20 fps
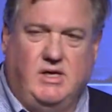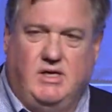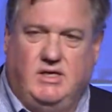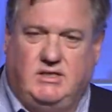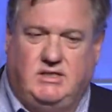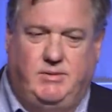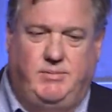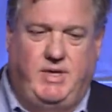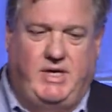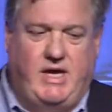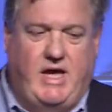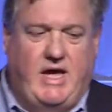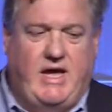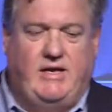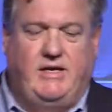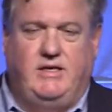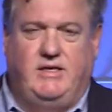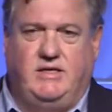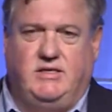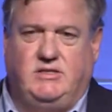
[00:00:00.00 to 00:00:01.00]
To be
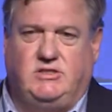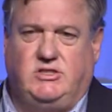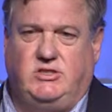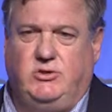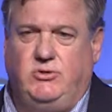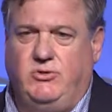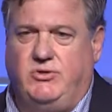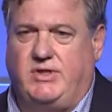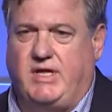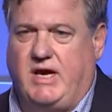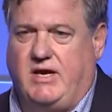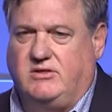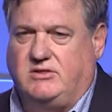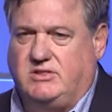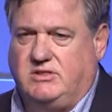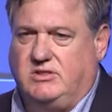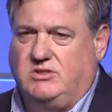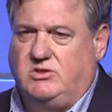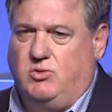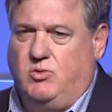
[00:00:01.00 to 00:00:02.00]
added in
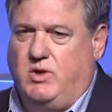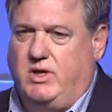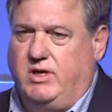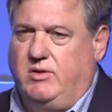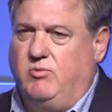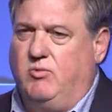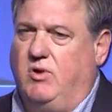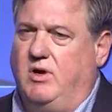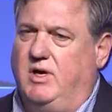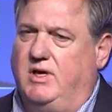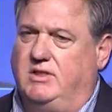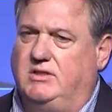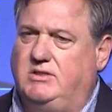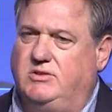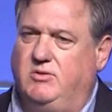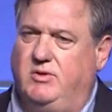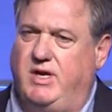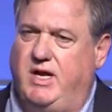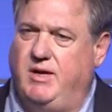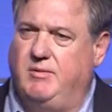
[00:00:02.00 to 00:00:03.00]
2021
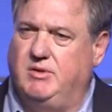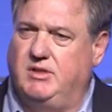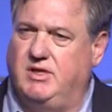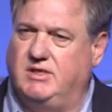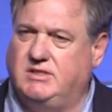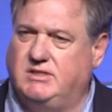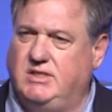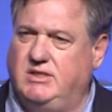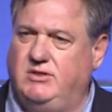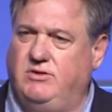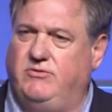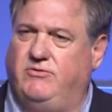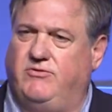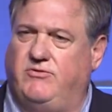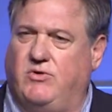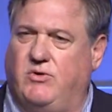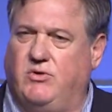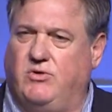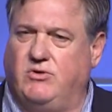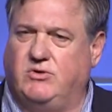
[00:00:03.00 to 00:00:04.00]
to enable us to do
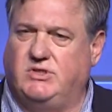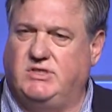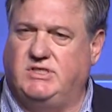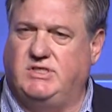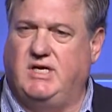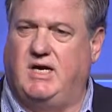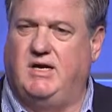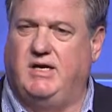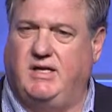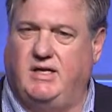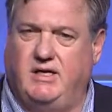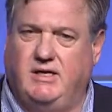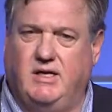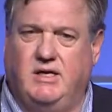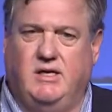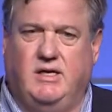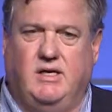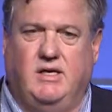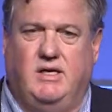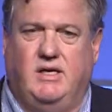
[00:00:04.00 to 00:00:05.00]
further study
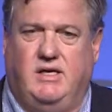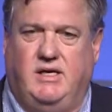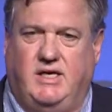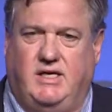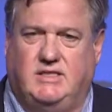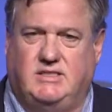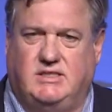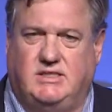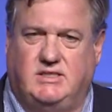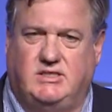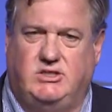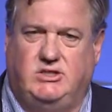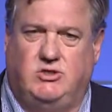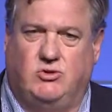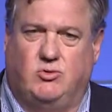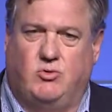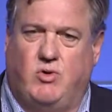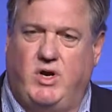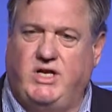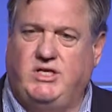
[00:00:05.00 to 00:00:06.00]
is this
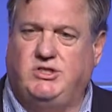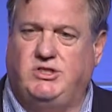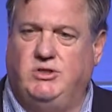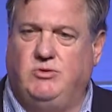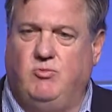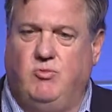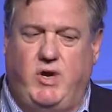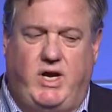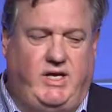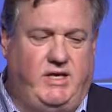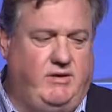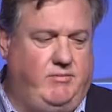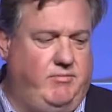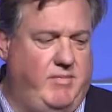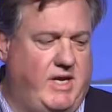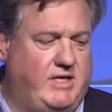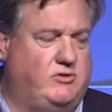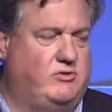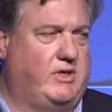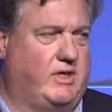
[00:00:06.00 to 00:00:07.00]
duration-weighted
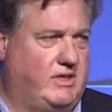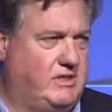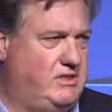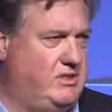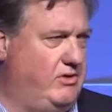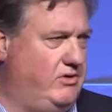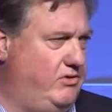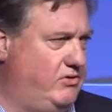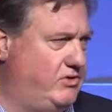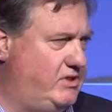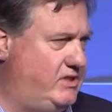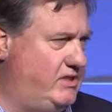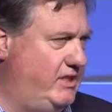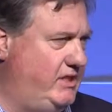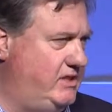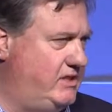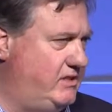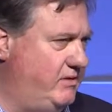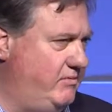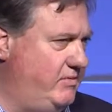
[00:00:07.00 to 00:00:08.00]
metric. So you'll see
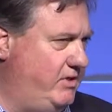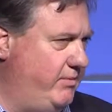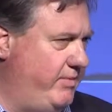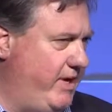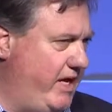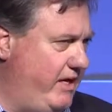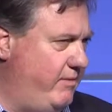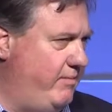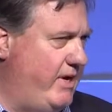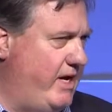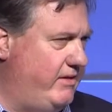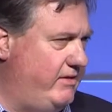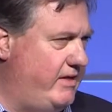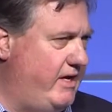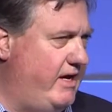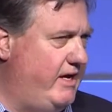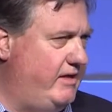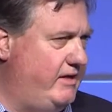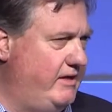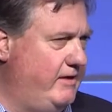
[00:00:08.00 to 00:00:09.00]
some debate about that,